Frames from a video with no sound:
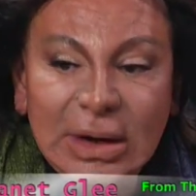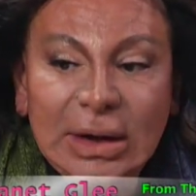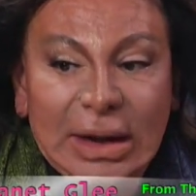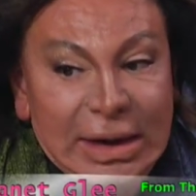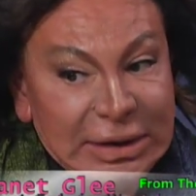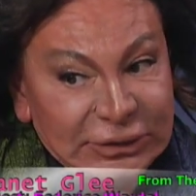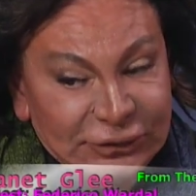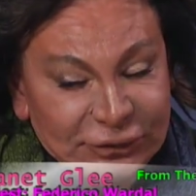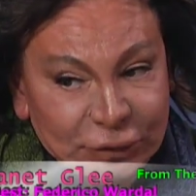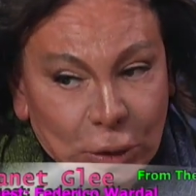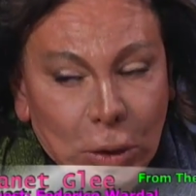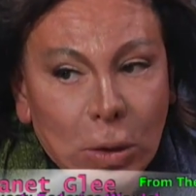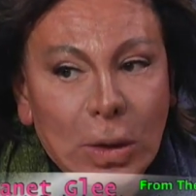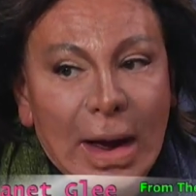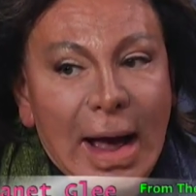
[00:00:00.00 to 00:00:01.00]
And
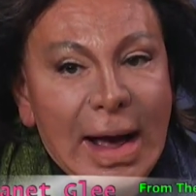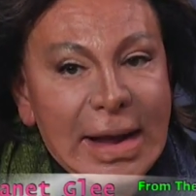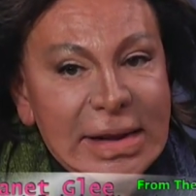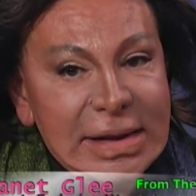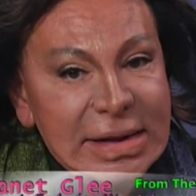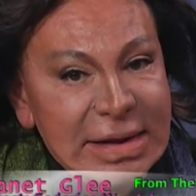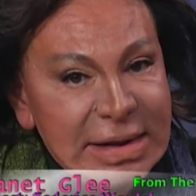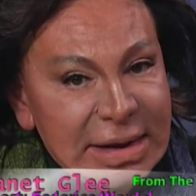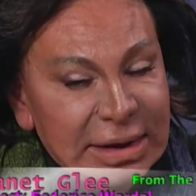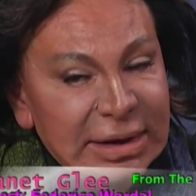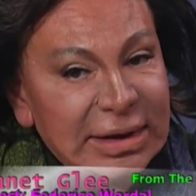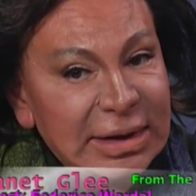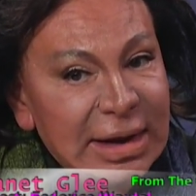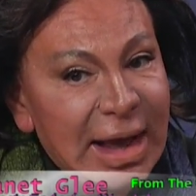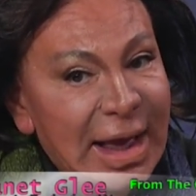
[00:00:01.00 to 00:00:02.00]
so
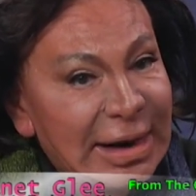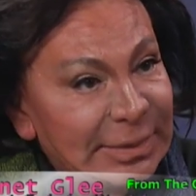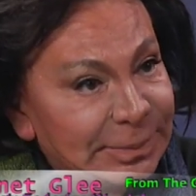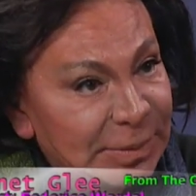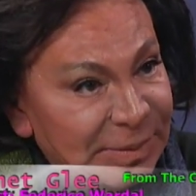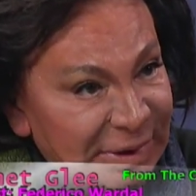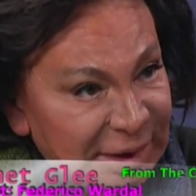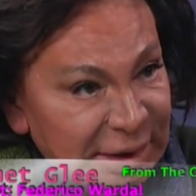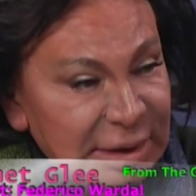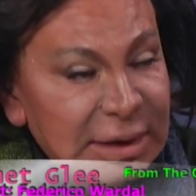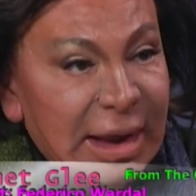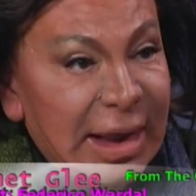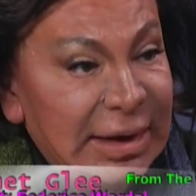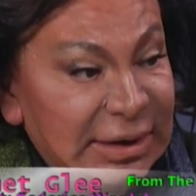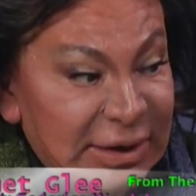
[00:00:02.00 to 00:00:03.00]
he helped me
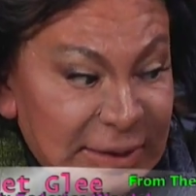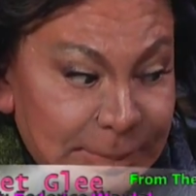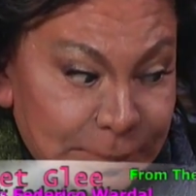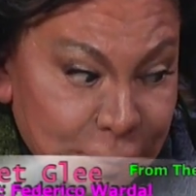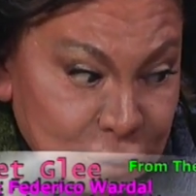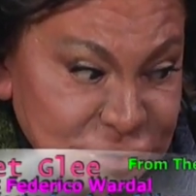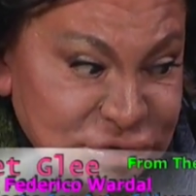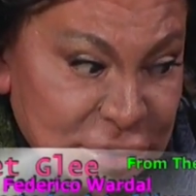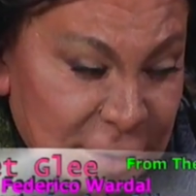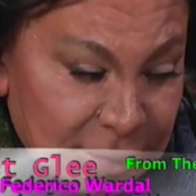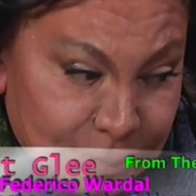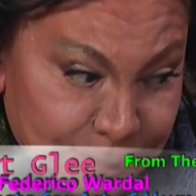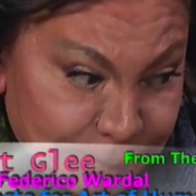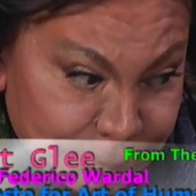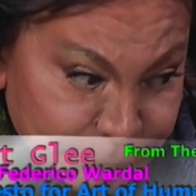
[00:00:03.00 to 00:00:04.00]
and he
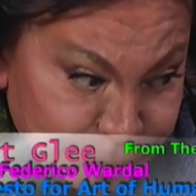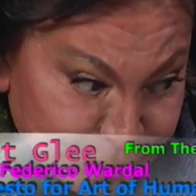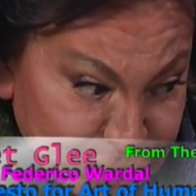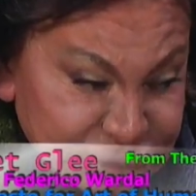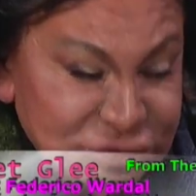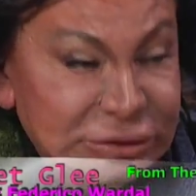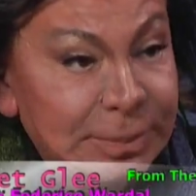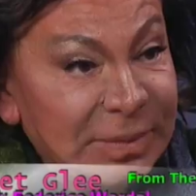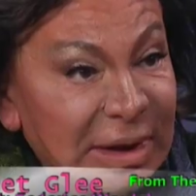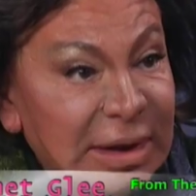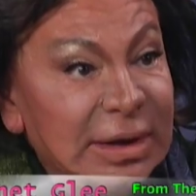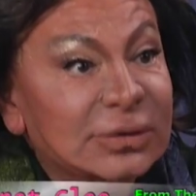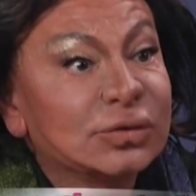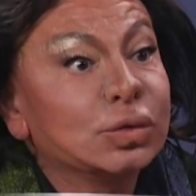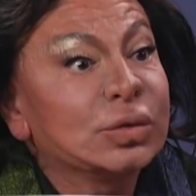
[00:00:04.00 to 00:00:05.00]
pushed
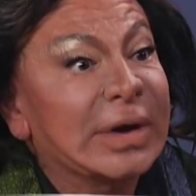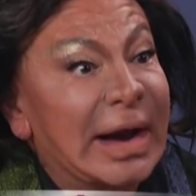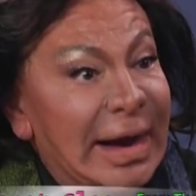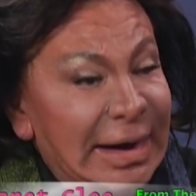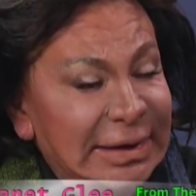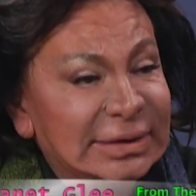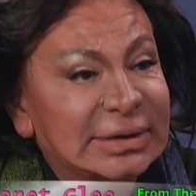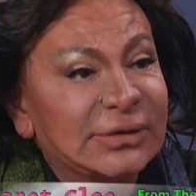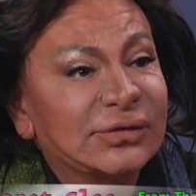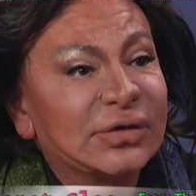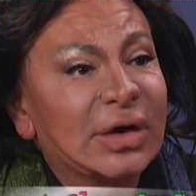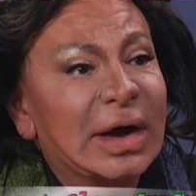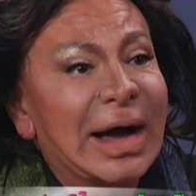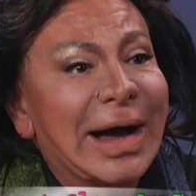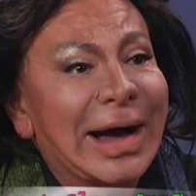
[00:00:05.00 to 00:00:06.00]
me to write the